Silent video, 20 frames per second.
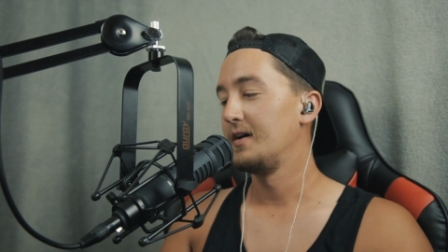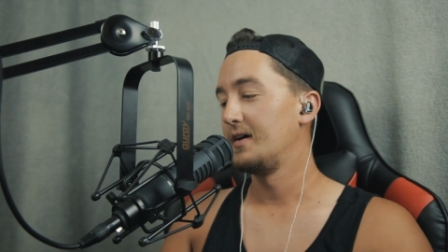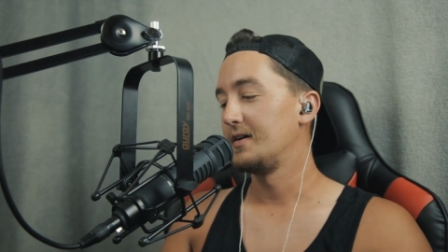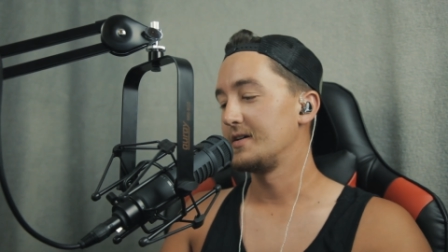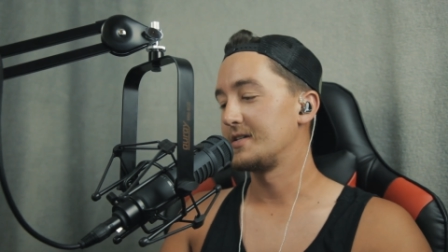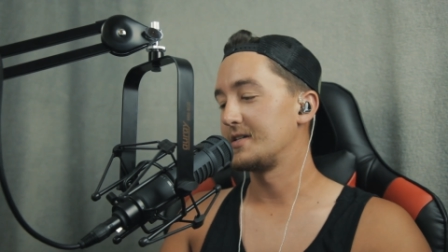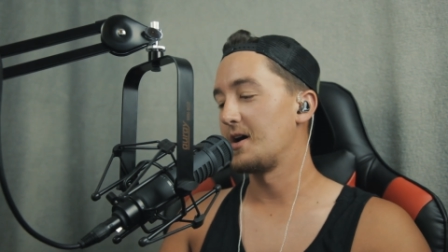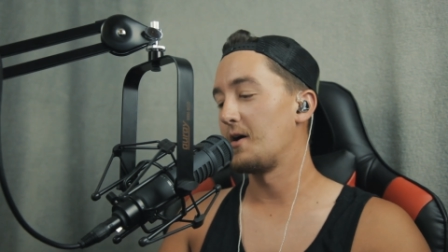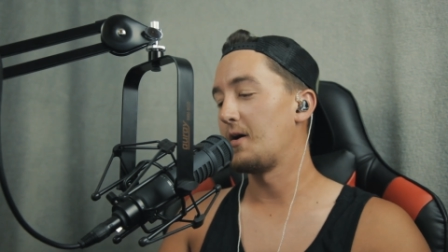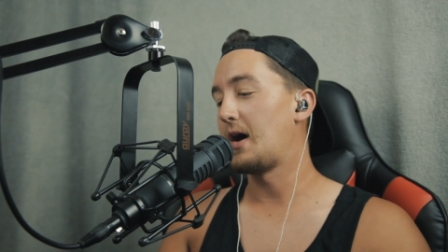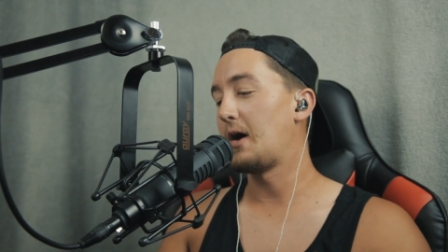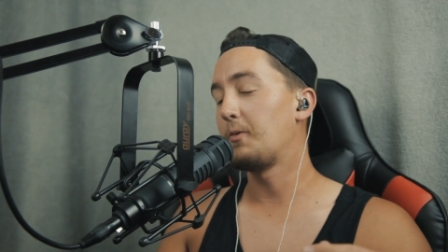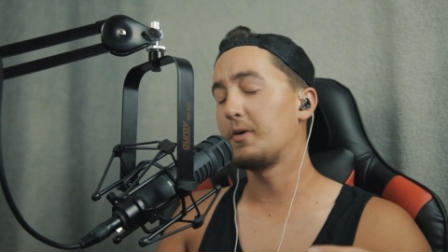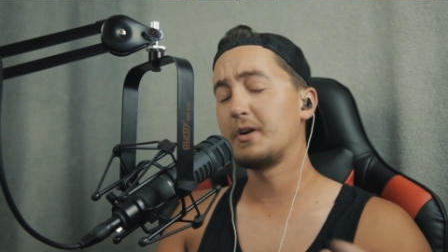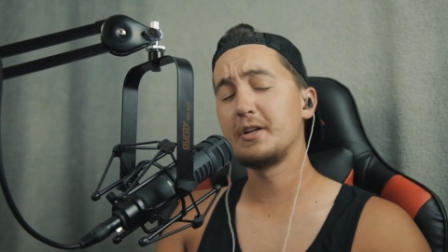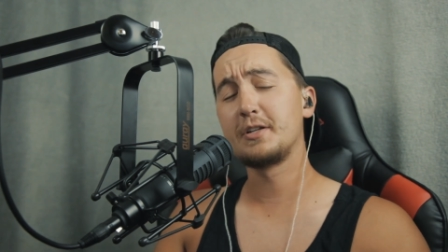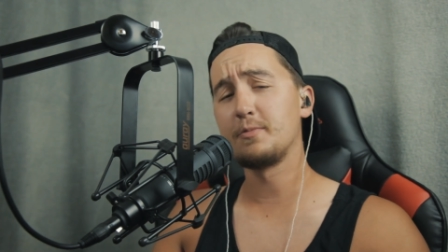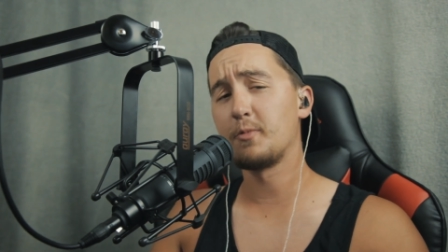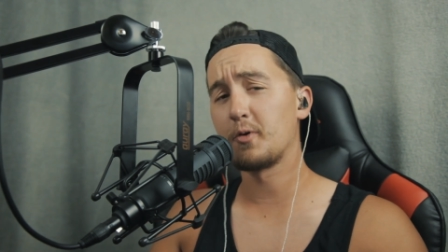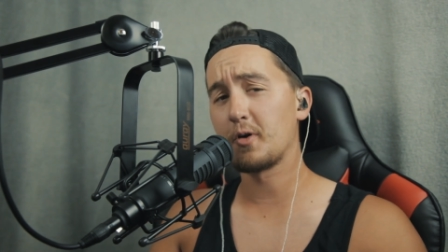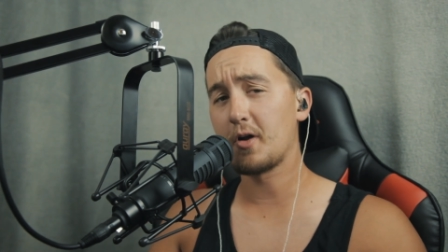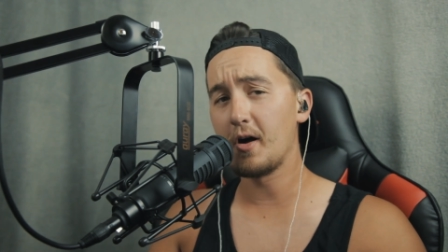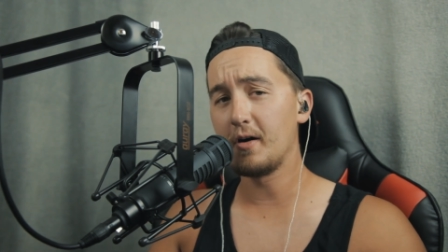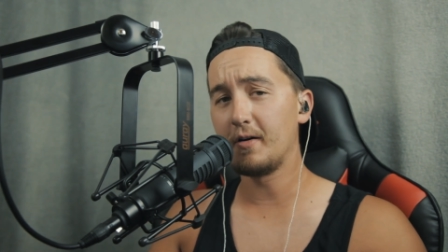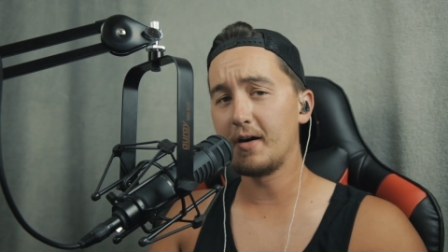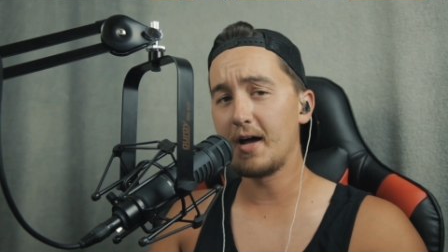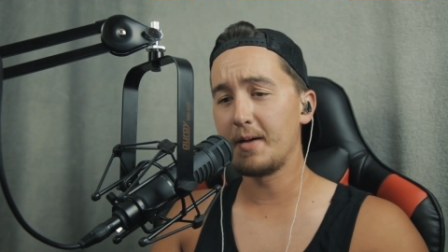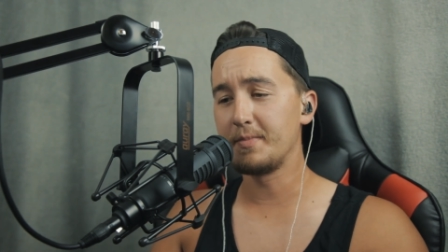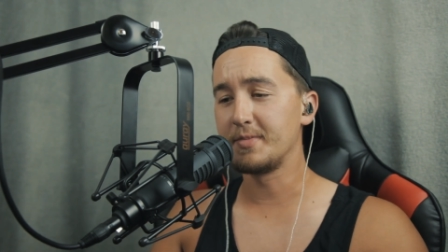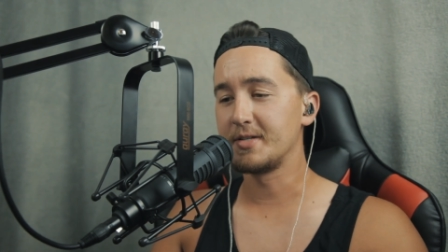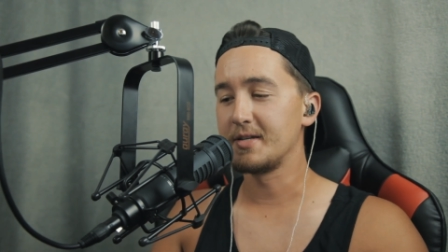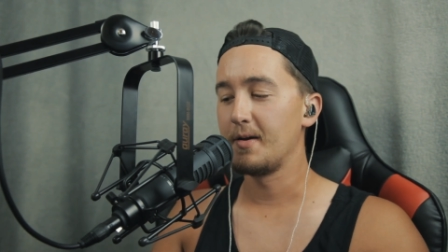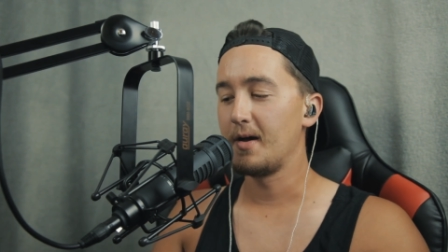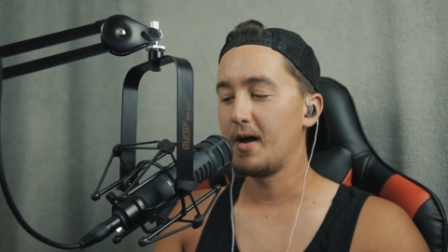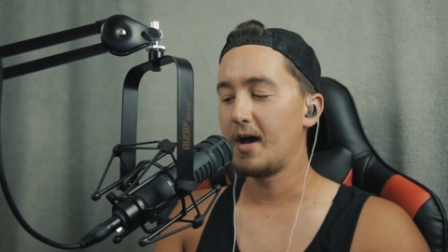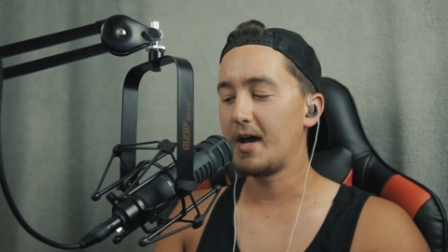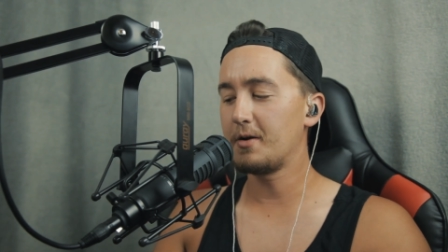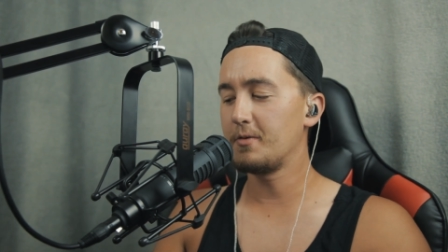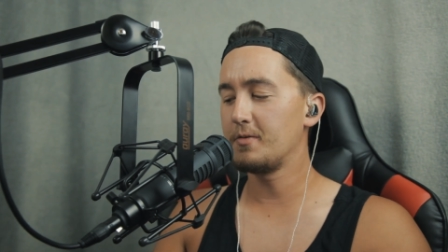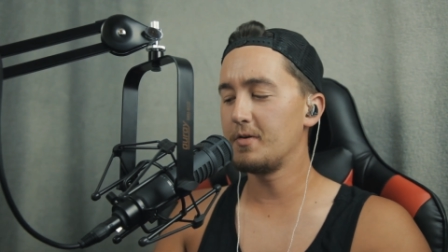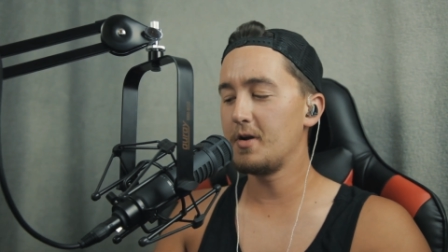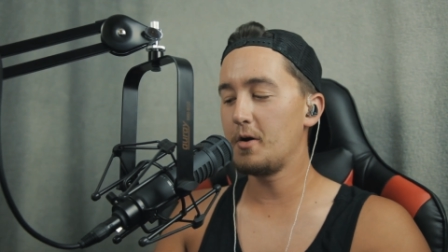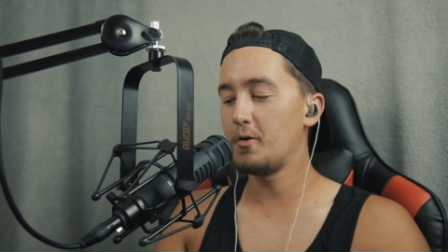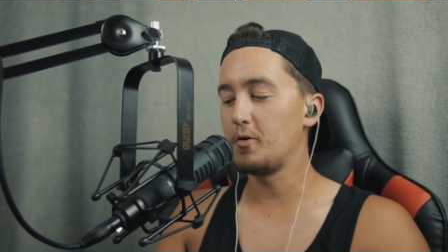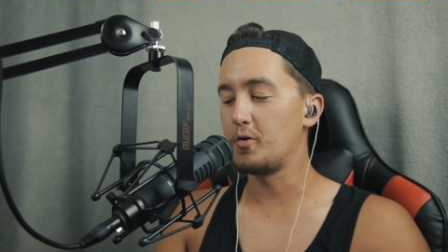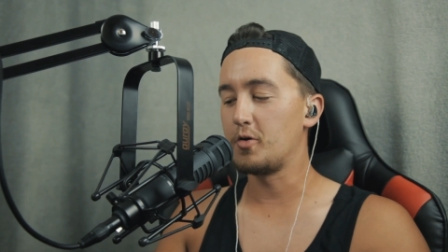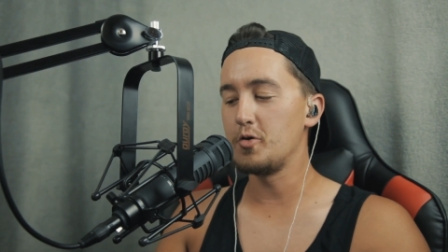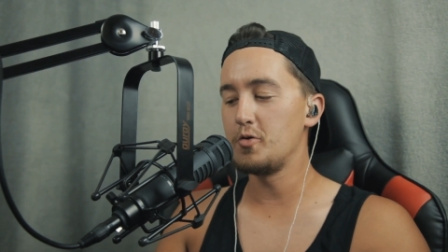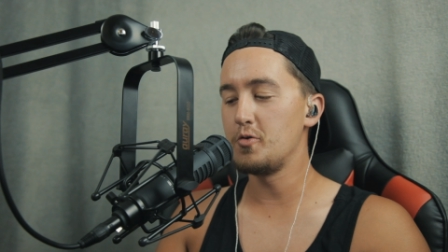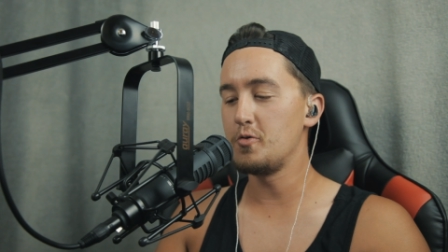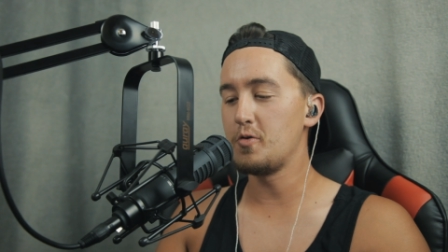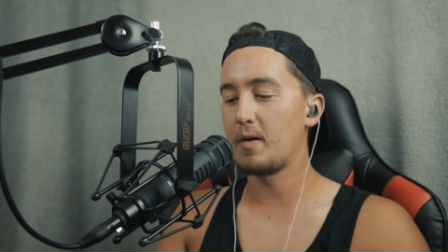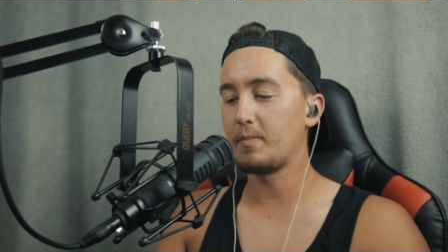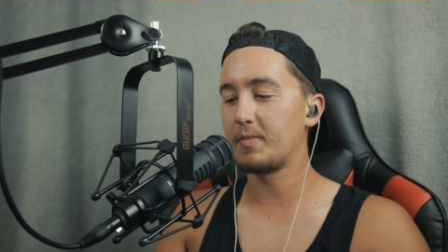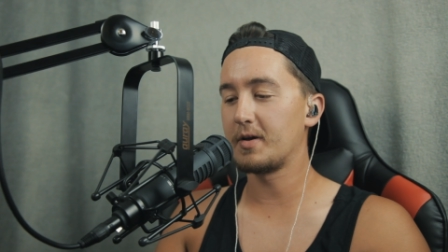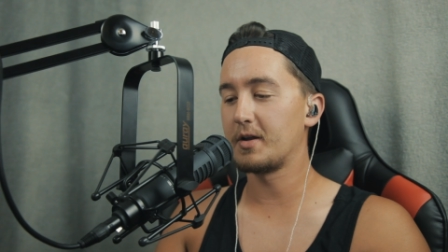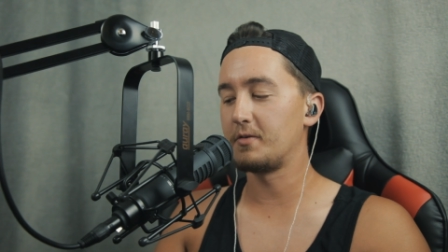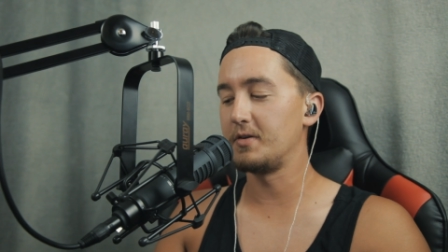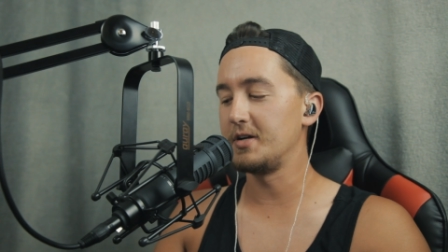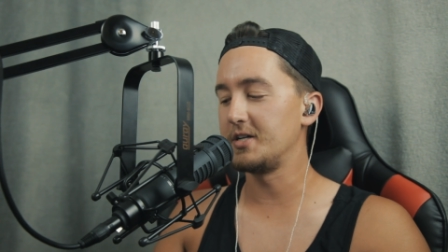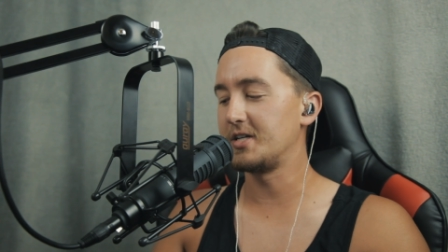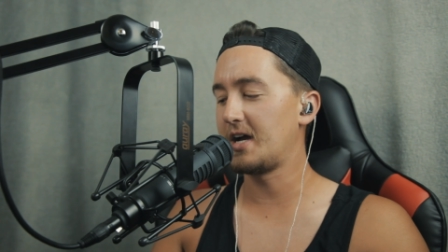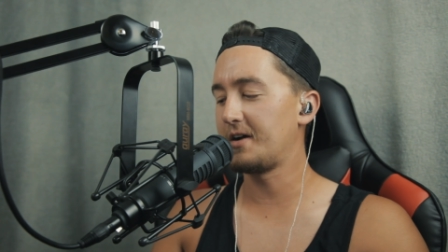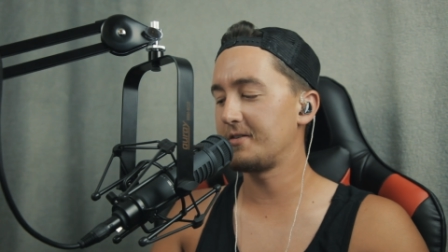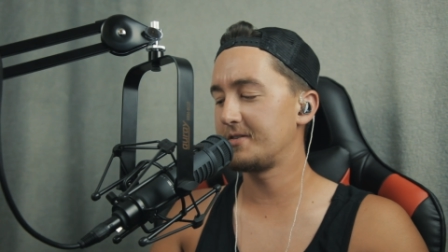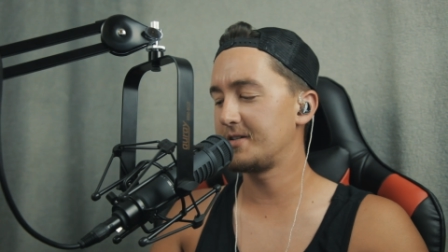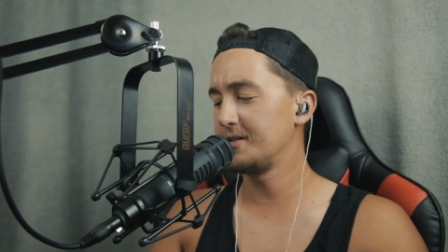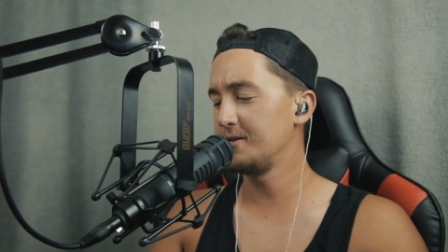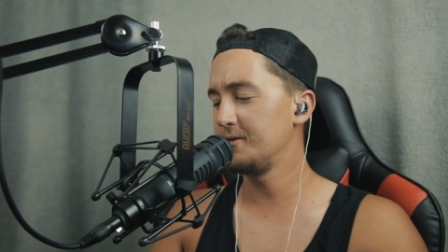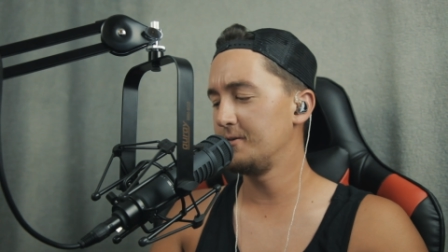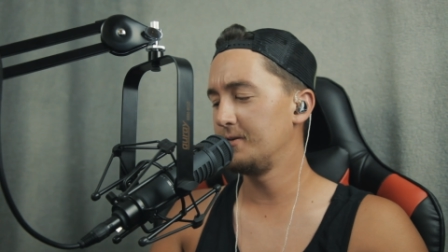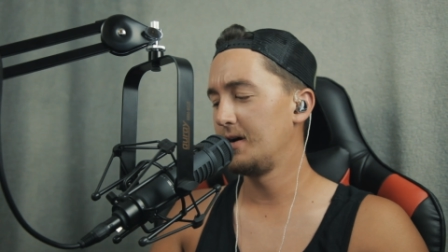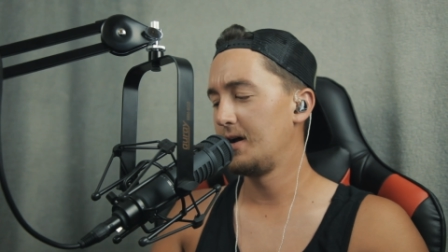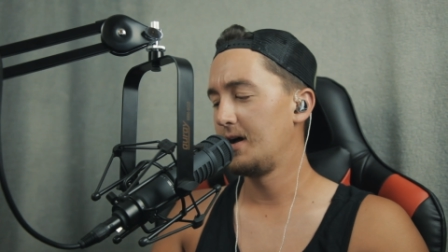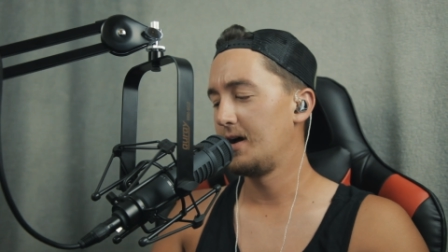So I want to do more collabs. I don't know who I'm going to reach out to,